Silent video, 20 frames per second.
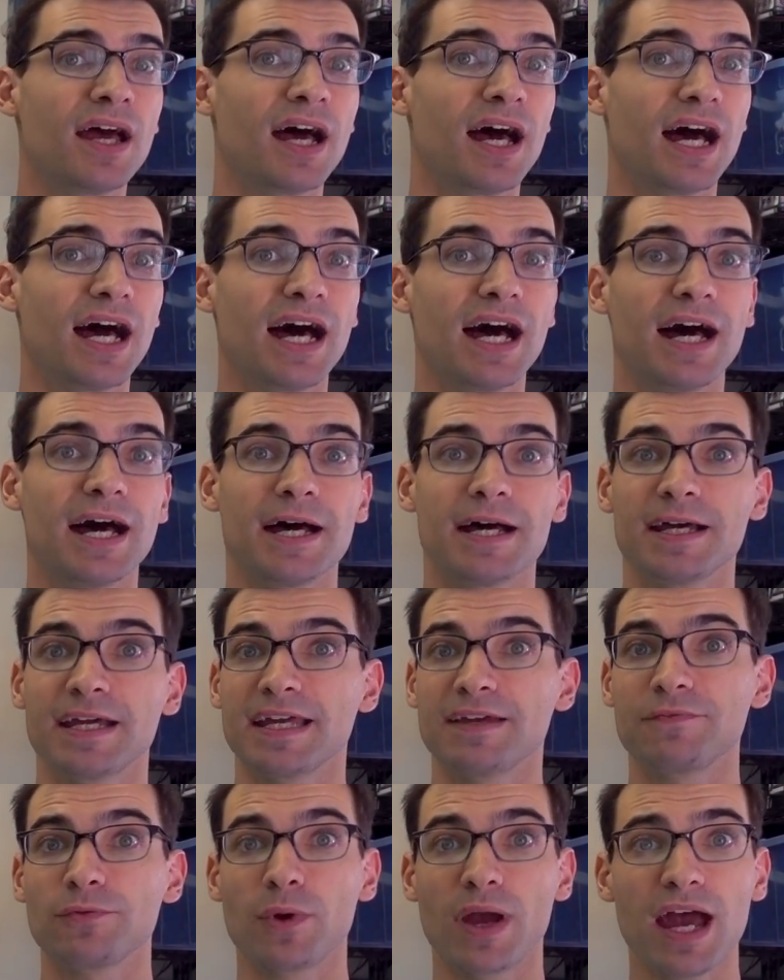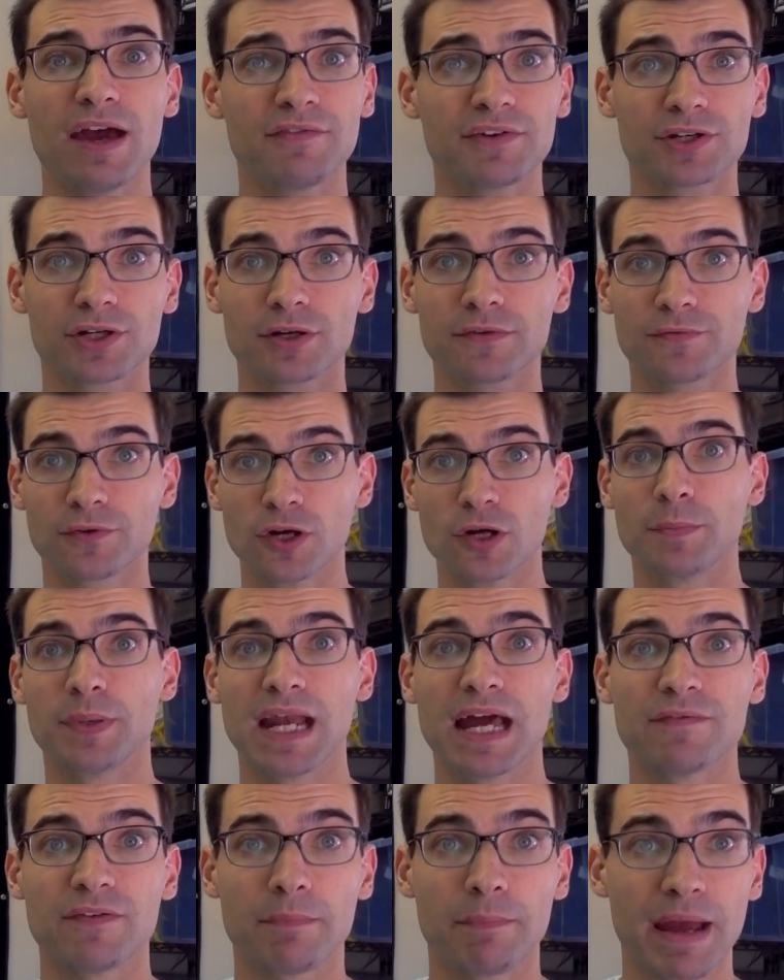Uh, if you have a Nerf group
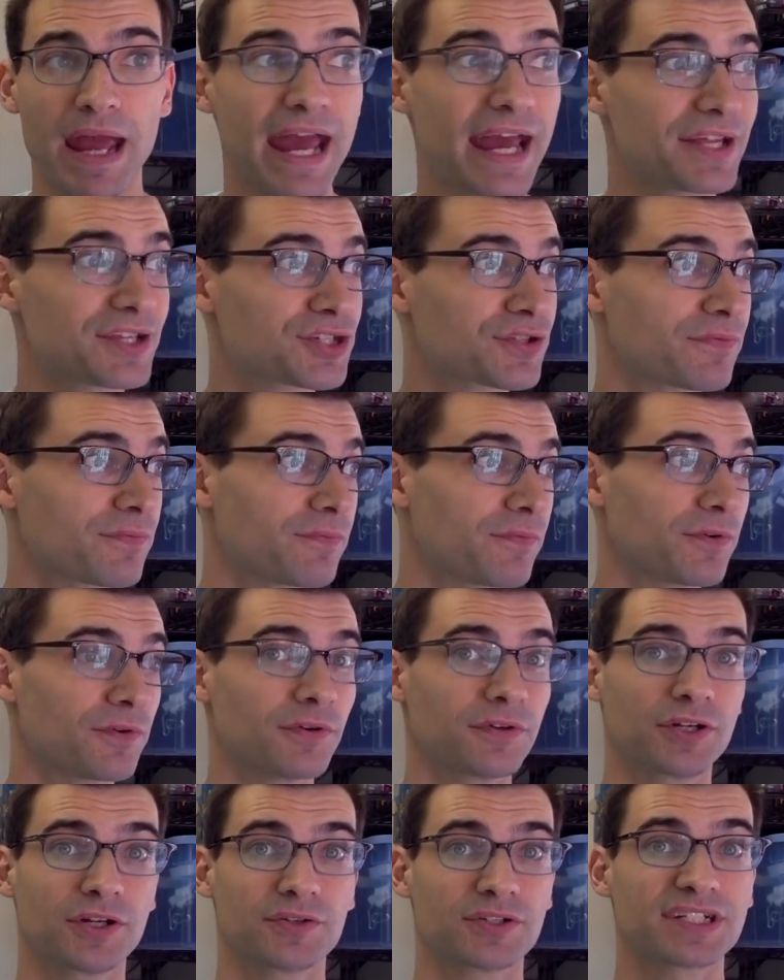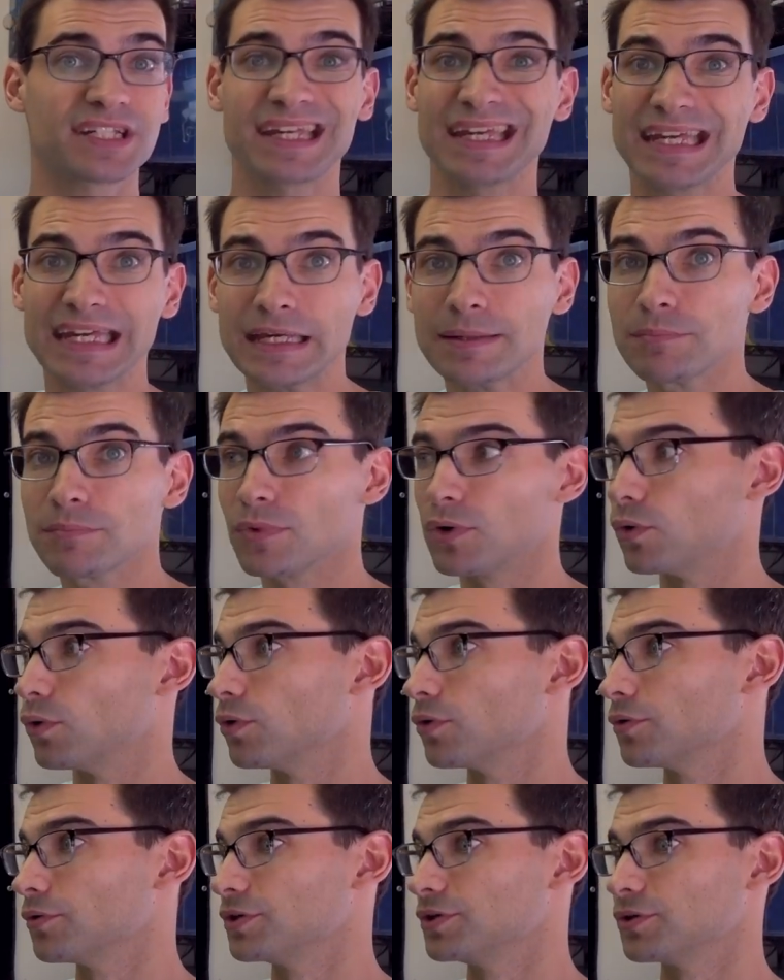and have a patch for your team
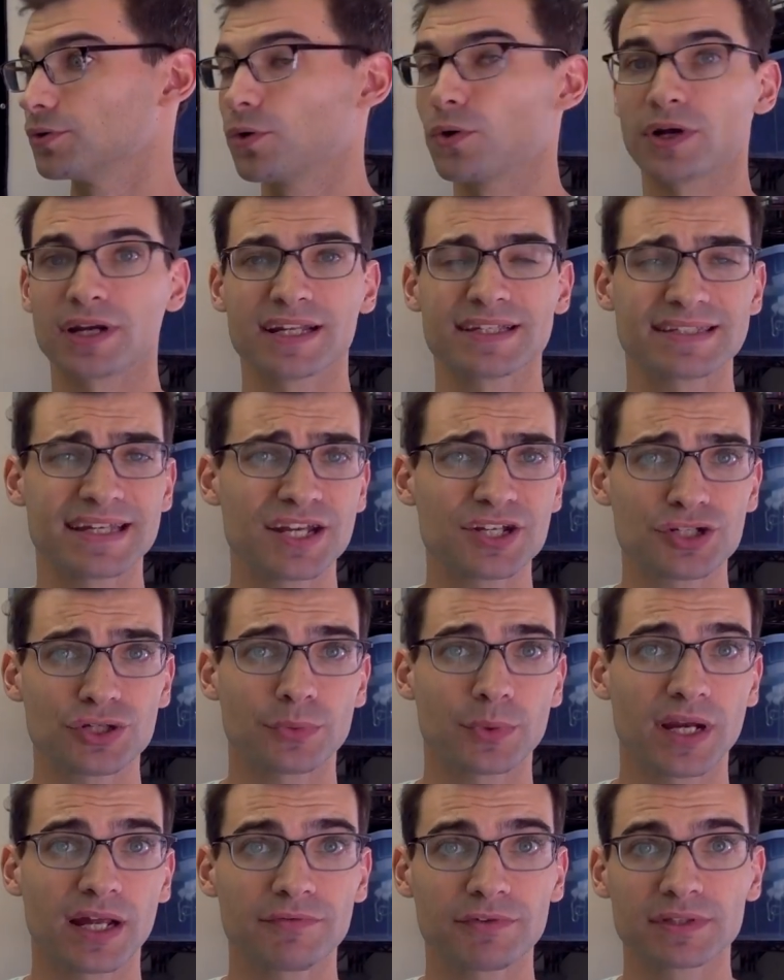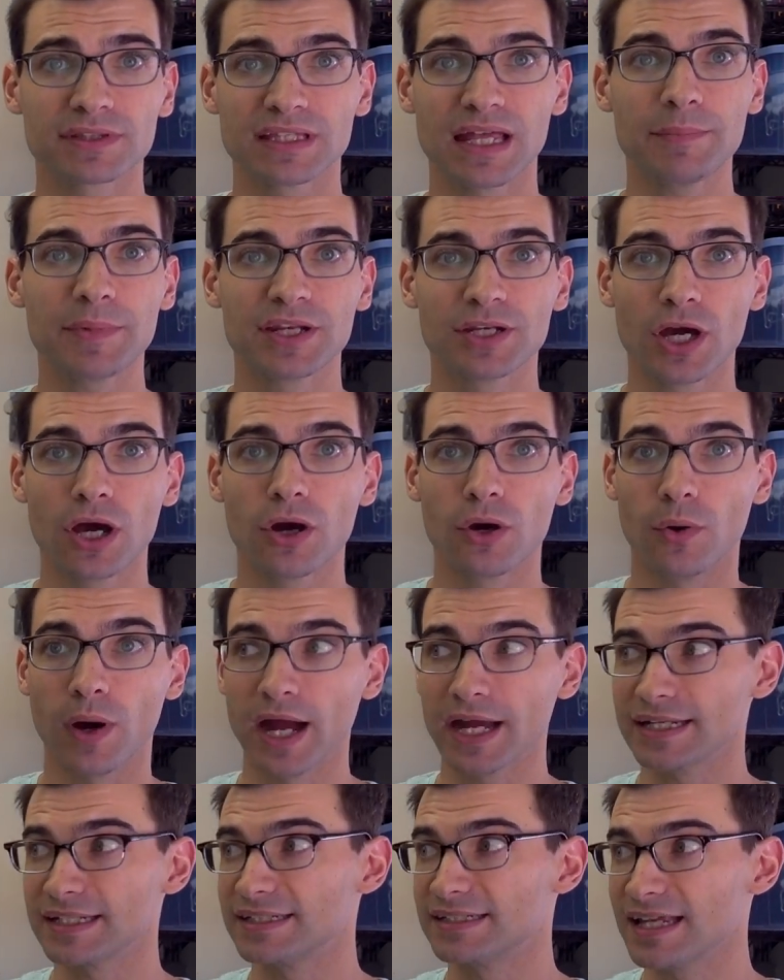or your organization or whatever, let me know.
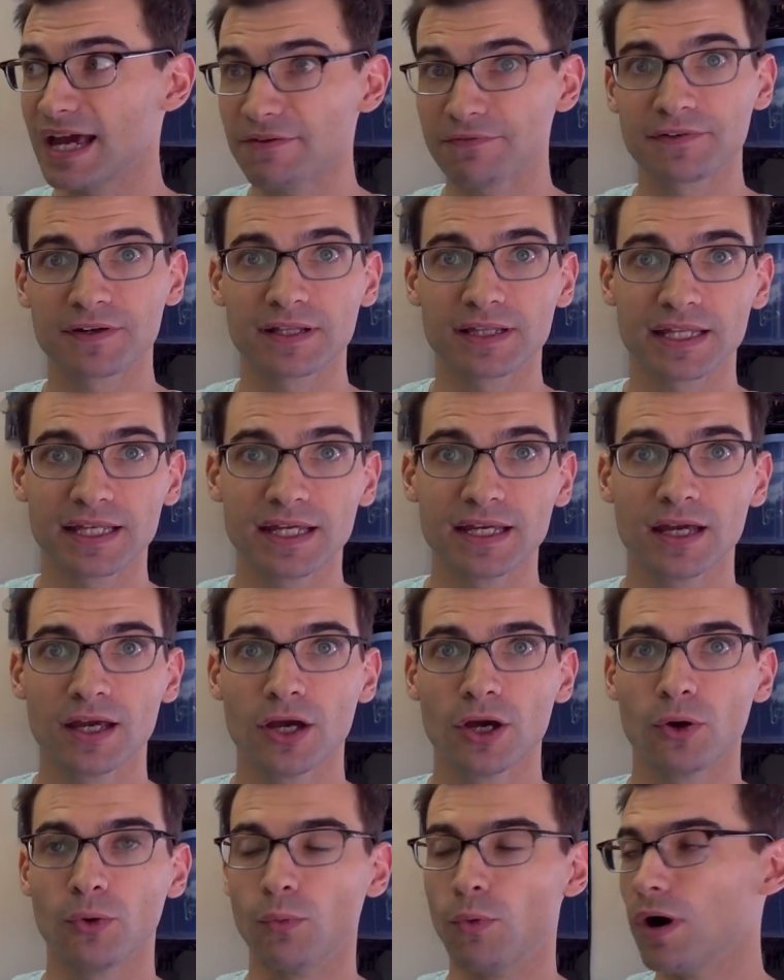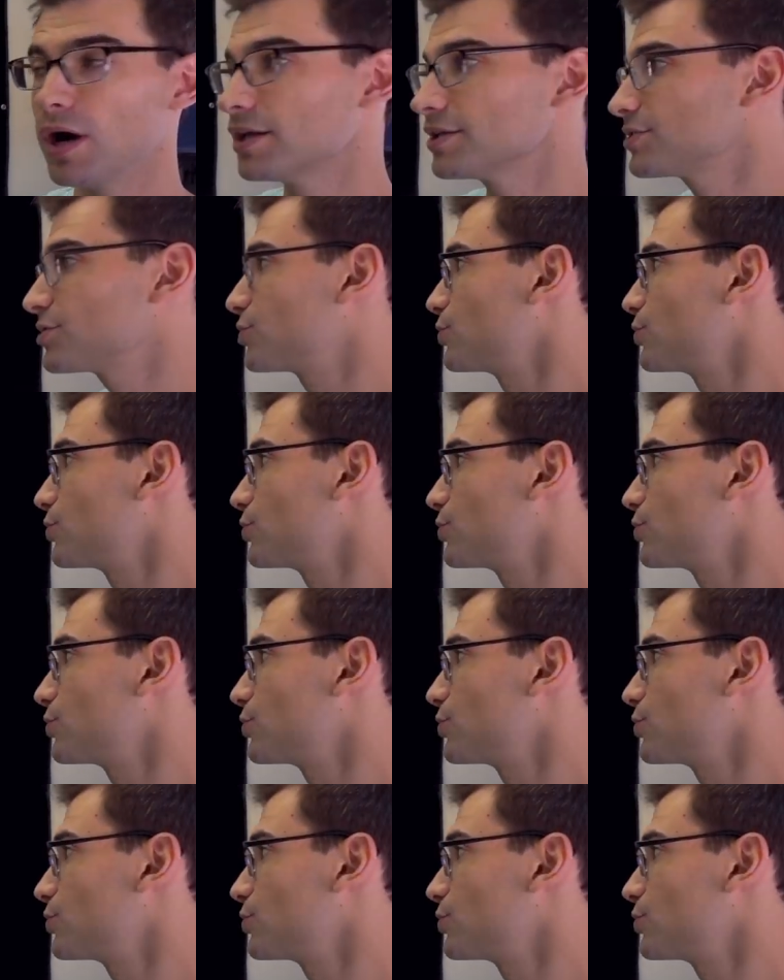I definitely want